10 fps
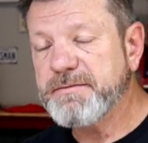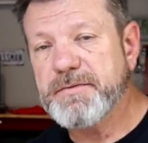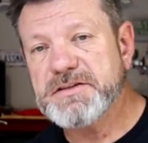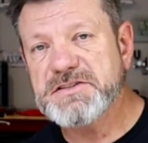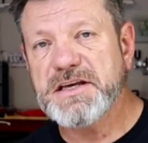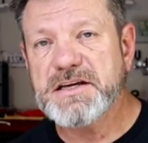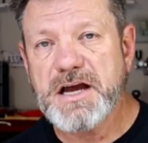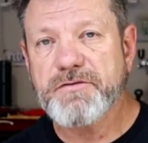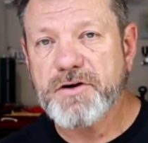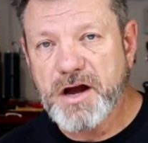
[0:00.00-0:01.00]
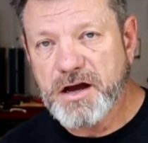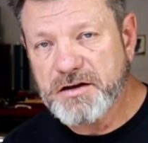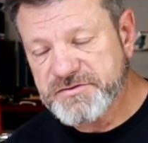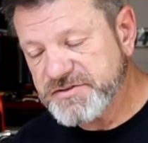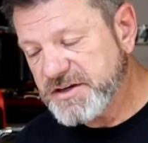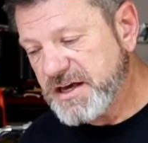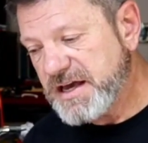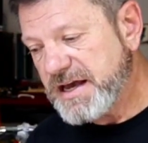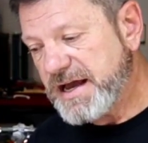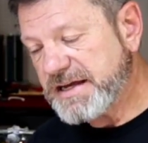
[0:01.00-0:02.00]
seat cover off.
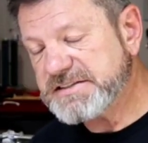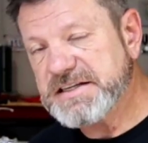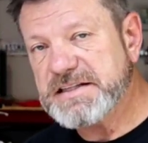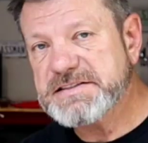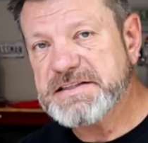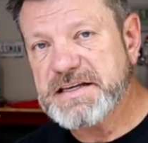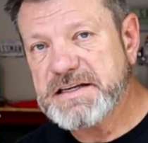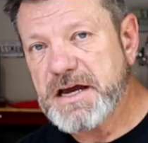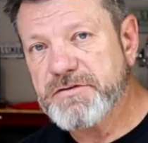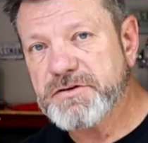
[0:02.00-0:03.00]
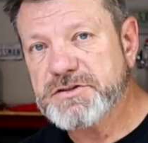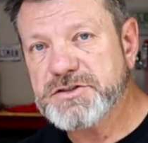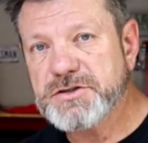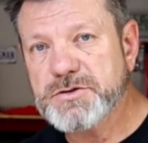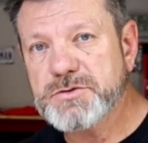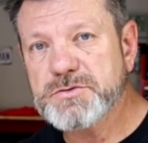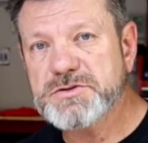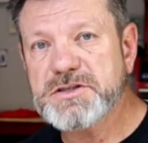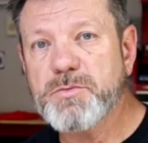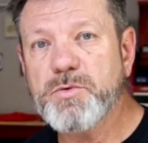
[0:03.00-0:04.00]
I sent the seat cover to
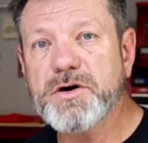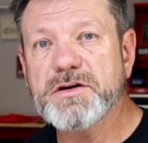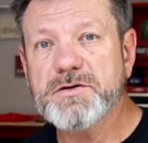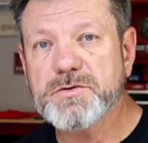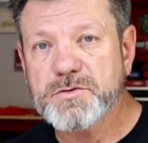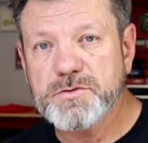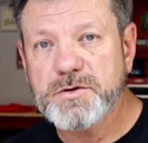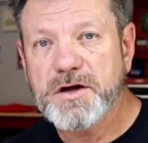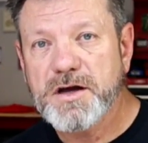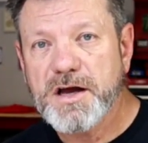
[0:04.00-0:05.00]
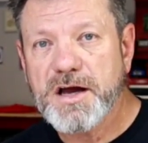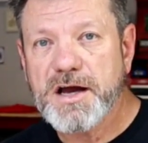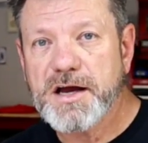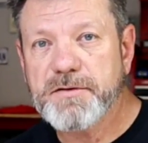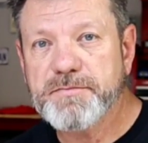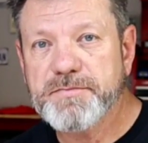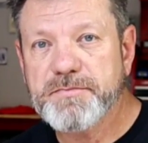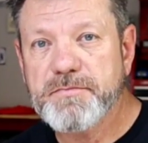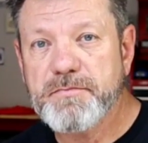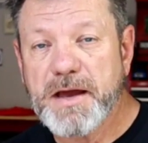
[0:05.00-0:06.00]
someone who
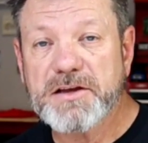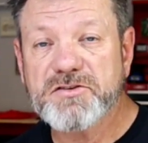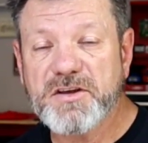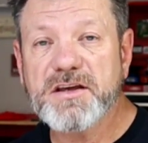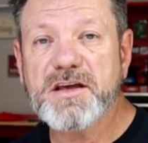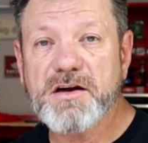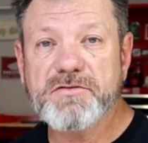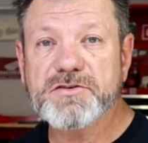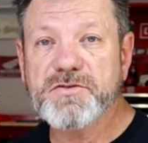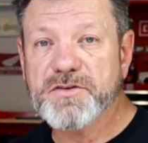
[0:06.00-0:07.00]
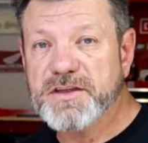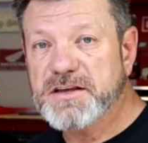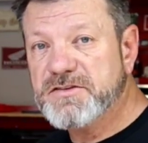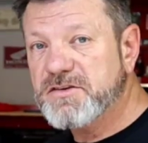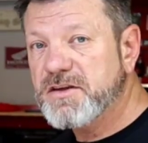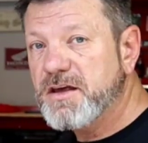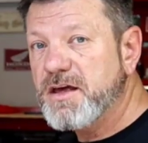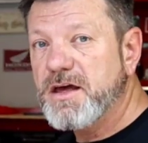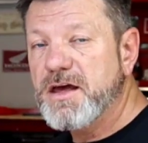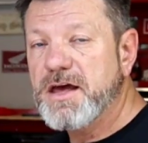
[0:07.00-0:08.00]
makes seat covers for these
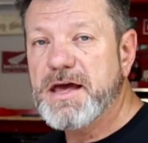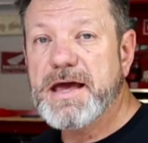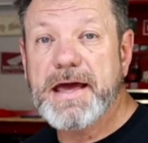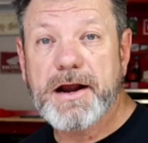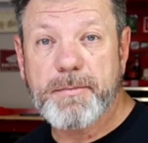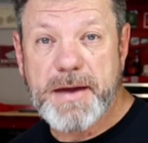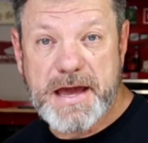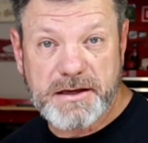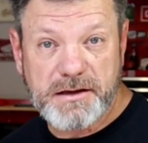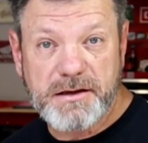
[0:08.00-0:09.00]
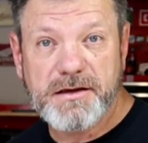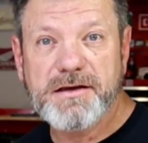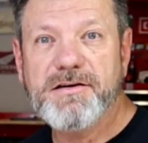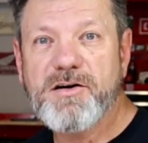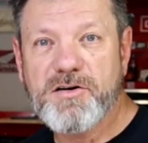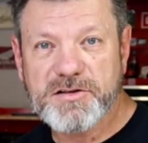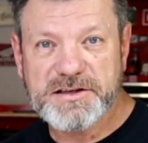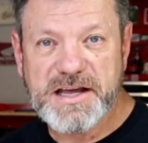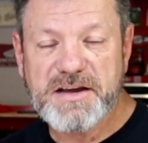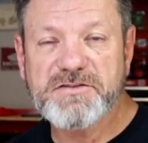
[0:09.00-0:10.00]
Aermacchi Harley
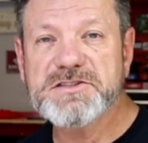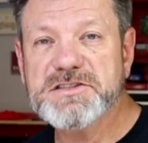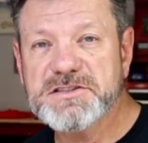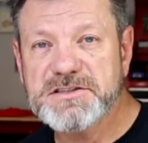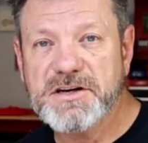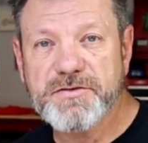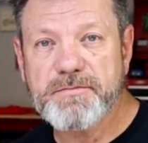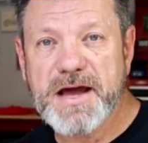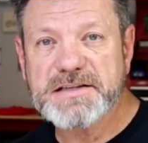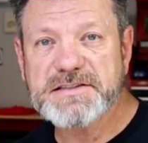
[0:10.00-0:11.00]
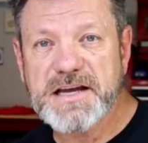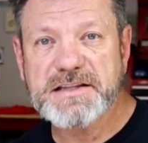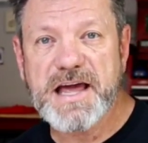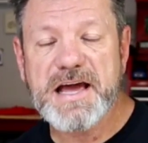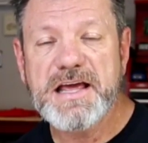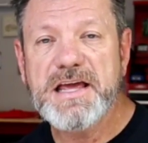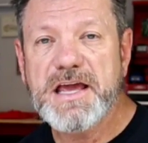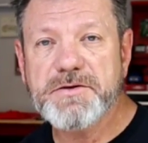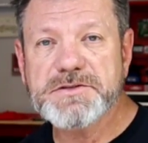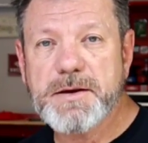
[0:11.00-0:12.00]
Davidsons, different bikes like that.
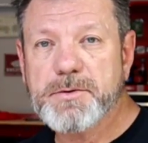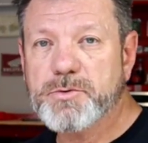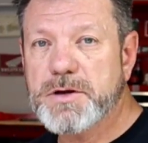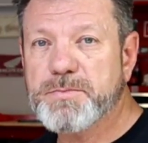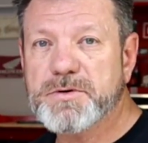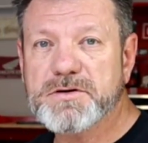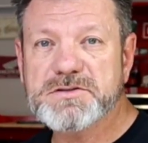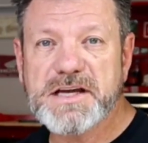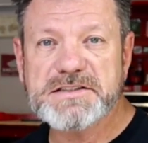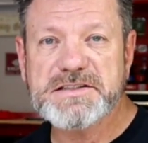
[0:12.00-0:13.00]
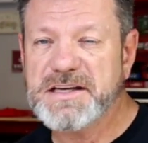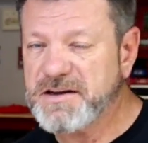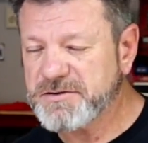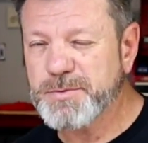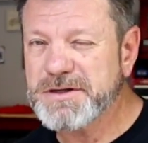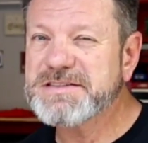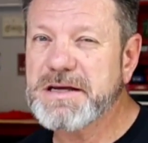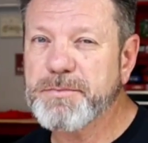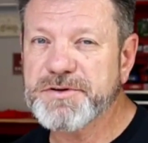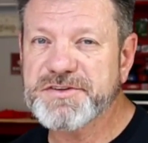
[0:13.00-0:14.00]
He was able to reproduce that seat cover. It's a pretty
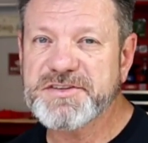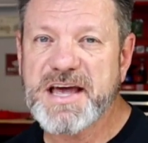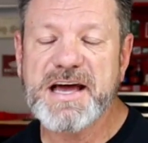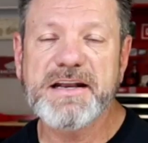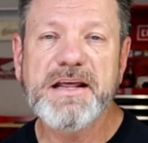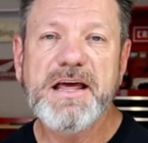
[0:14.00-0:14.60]
simple design